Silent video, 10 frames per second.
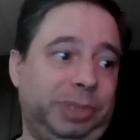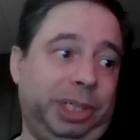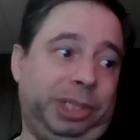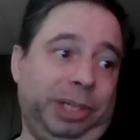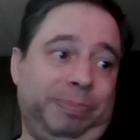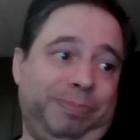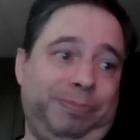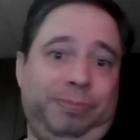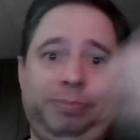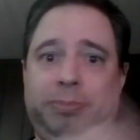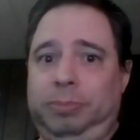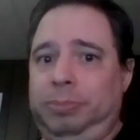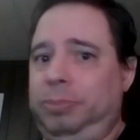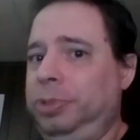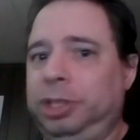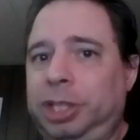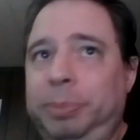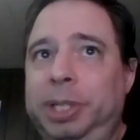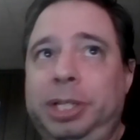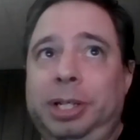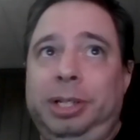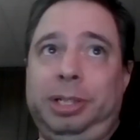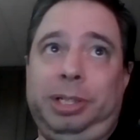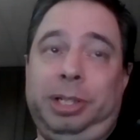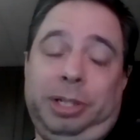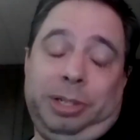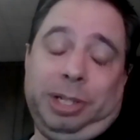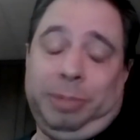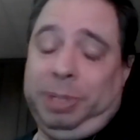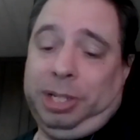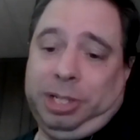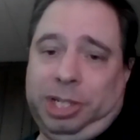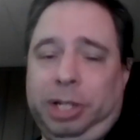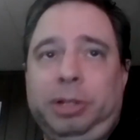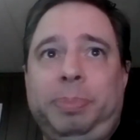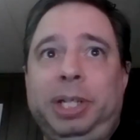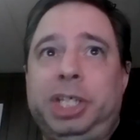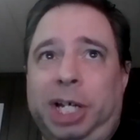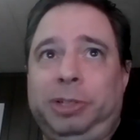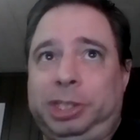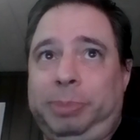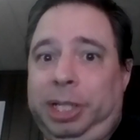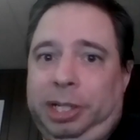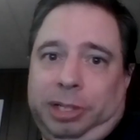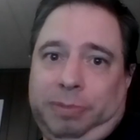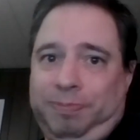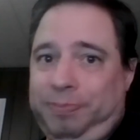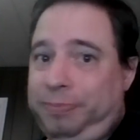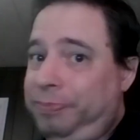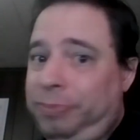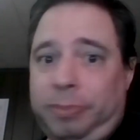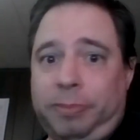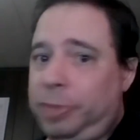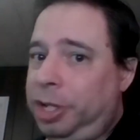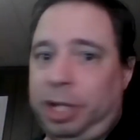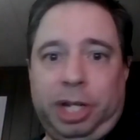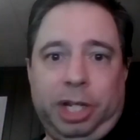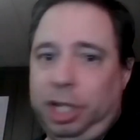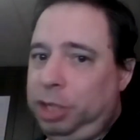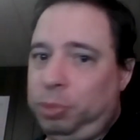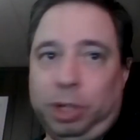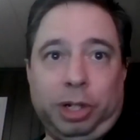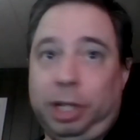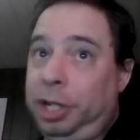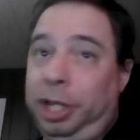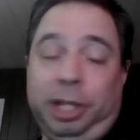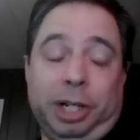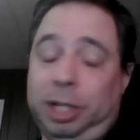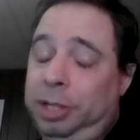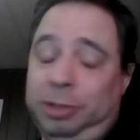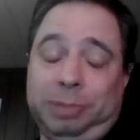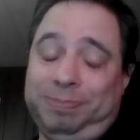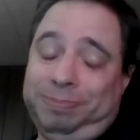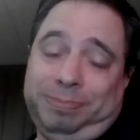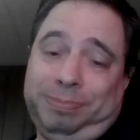And that's it. You're just gonna be, you're gonna be continue to be jealous of me, and it ain't gonna work. It ain't gonna